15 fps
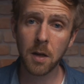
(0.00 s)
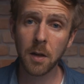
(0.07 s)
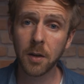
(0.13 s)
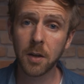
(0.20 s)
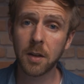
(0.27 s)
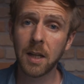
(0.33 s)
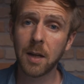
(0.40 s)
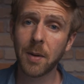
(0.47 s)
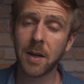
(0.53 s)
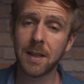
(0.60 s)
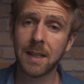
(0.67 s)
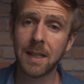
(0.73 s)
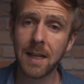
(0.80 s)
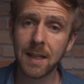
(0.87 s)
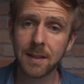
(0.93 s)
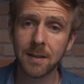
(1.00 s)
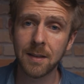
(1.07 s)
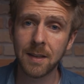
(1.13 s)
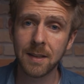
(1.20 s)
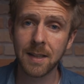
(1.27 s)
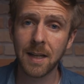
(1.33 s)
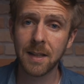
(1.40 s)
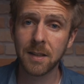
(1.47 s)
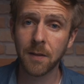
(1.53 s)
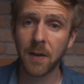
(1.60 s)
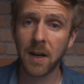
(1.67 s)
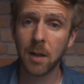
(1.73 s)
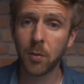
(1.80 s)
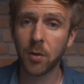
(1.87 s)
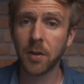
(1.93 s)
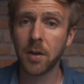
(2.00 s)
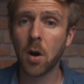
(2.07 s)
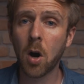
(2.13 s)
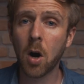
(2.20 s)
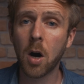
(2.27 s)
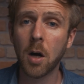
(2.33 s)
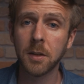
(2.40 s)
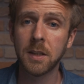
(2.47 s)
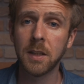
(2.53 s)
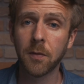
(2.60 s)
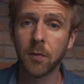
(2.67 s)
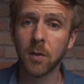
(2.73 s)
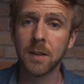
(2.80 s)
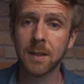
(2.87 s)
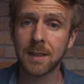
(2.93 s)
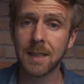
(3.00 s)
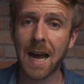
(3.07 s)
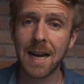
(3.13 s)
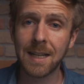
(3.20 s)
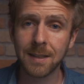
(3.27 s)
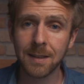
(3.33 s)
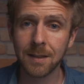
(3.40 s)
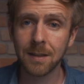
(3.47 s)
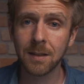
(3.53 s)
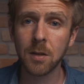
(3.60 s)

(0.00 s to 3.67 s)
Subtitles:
The other good thing about the Kingston is that it's available in all different sizes.